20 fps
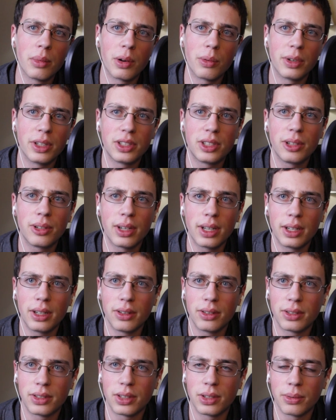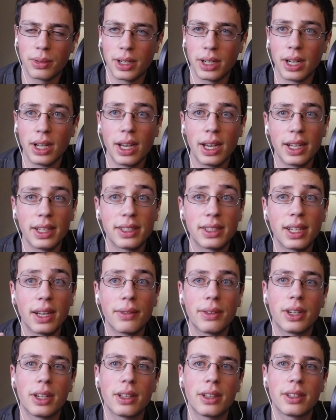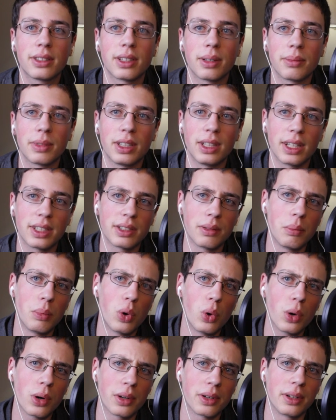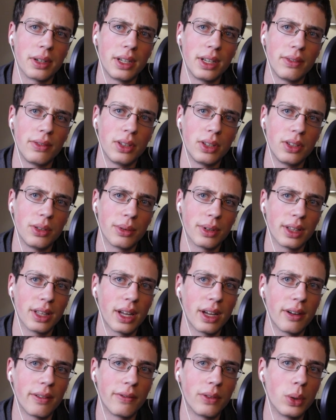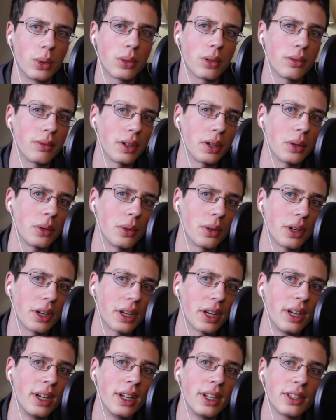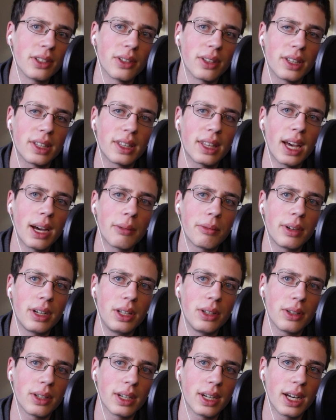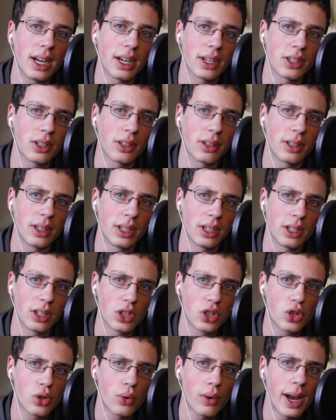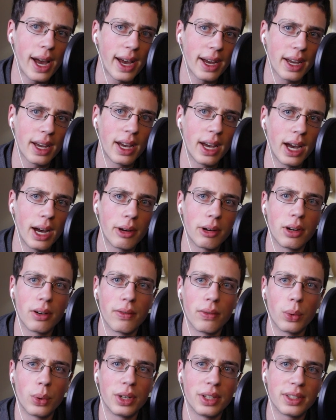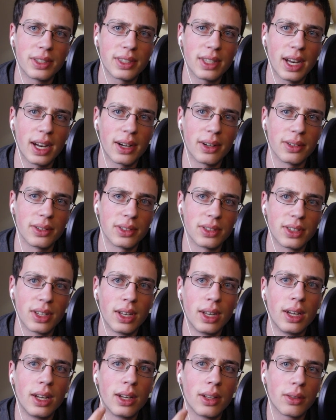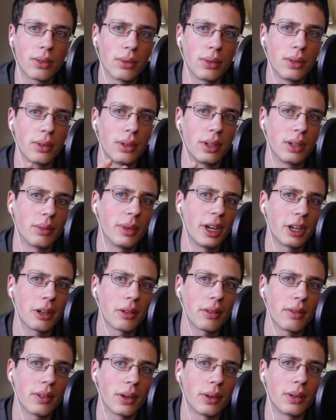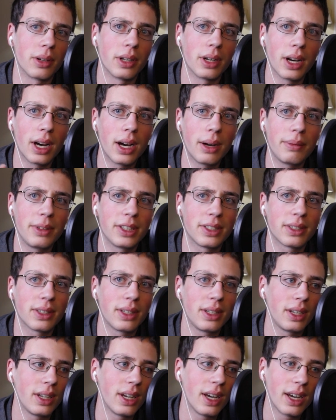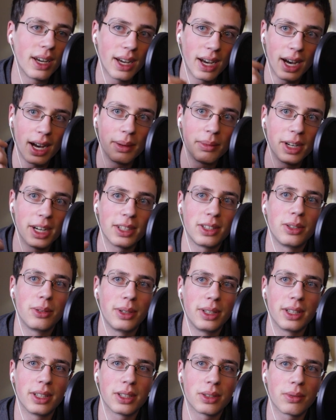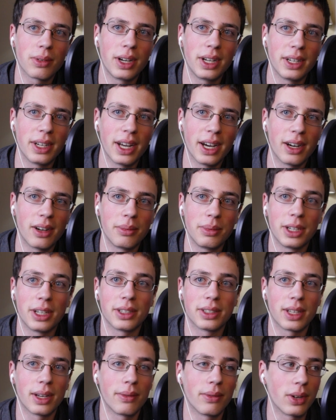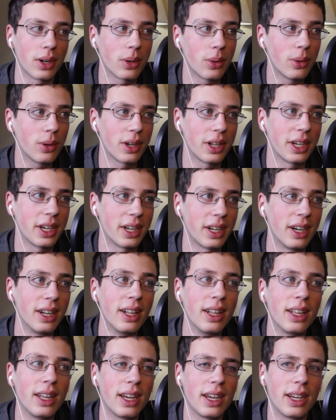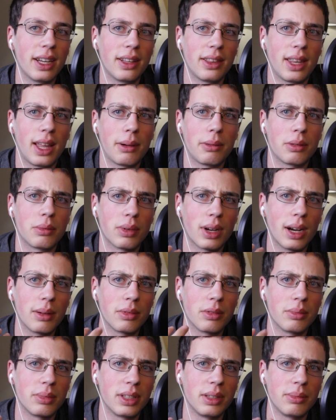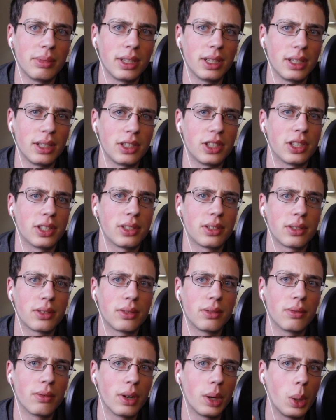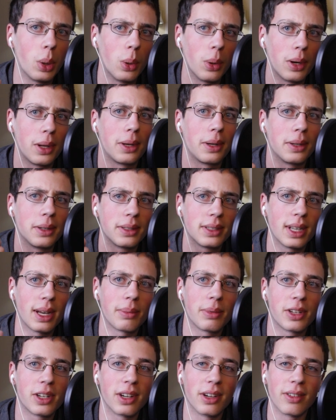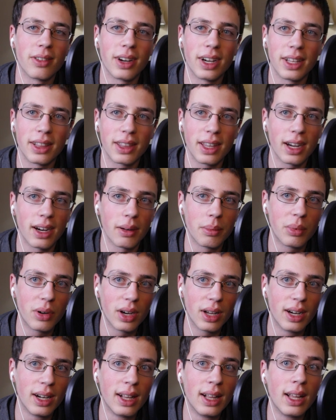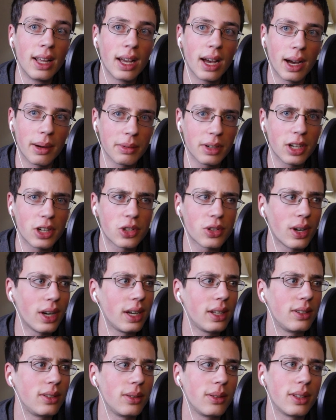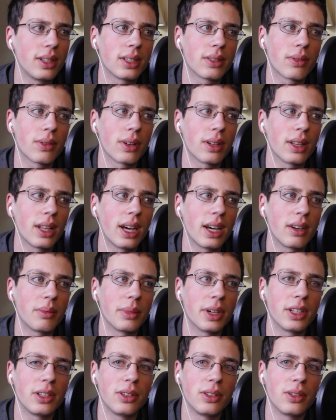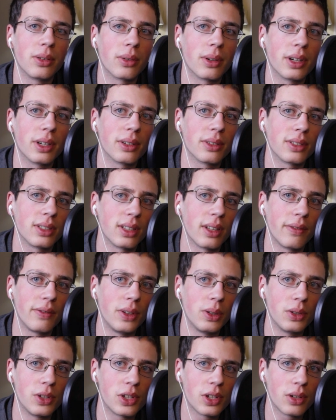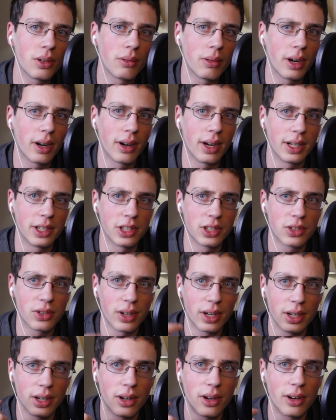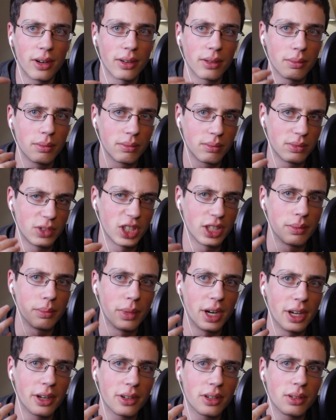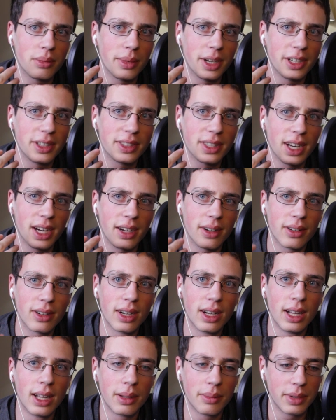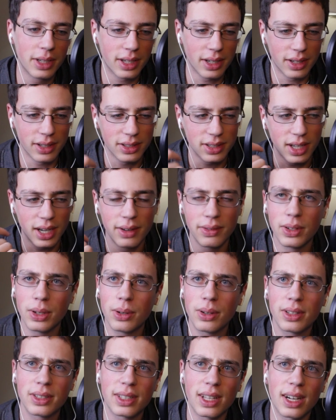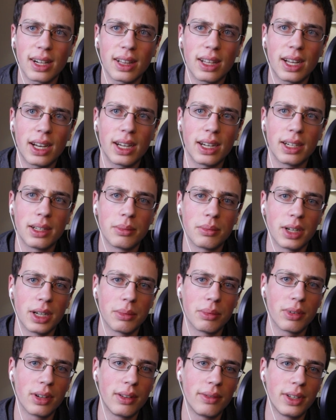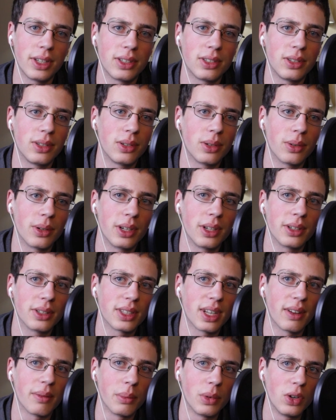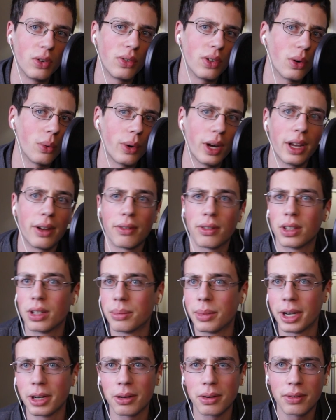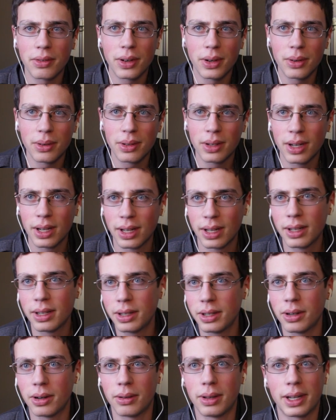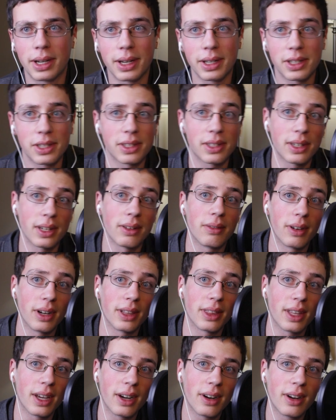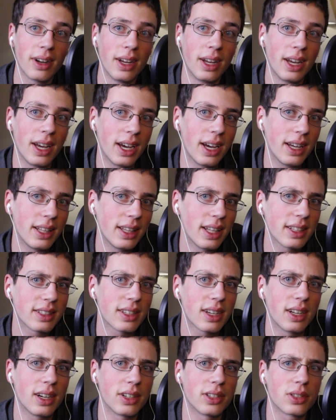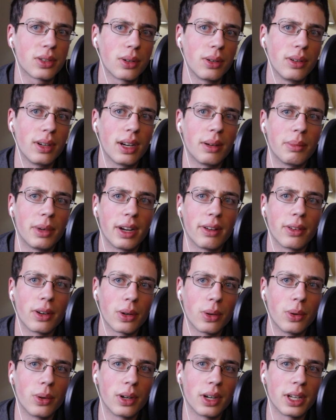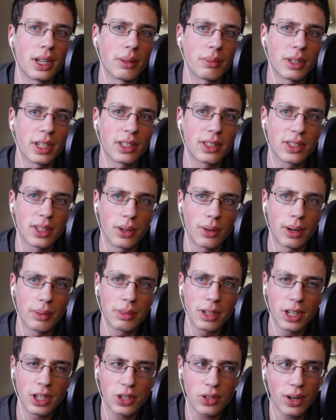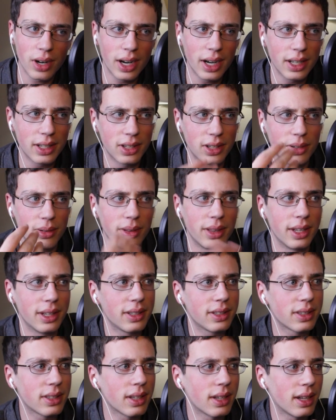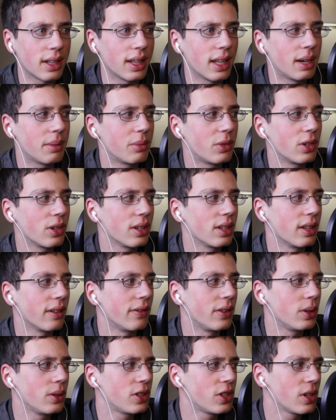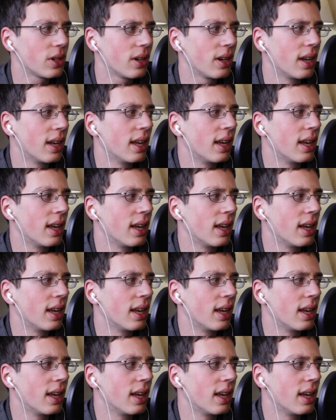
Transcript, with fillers: but once you get used to it, it's definitely something that's important if you do a lot of vocal recording, so that that way you can actually track how your voice sounds through your microphone. And obviously, I'm not doing this right now because I'm recording it, and that would probably be just recording inception right there. But I'm going to try and do this for a lot of my tutorials in the future where I just try and aut- just monitor my sound because I've noticed that a lot in my previous tutorials I've moved away from the microphone you know, like I just did right there. And that's kind of screwed up my recording a bit. So I'm going to try to do this a lot more in the future.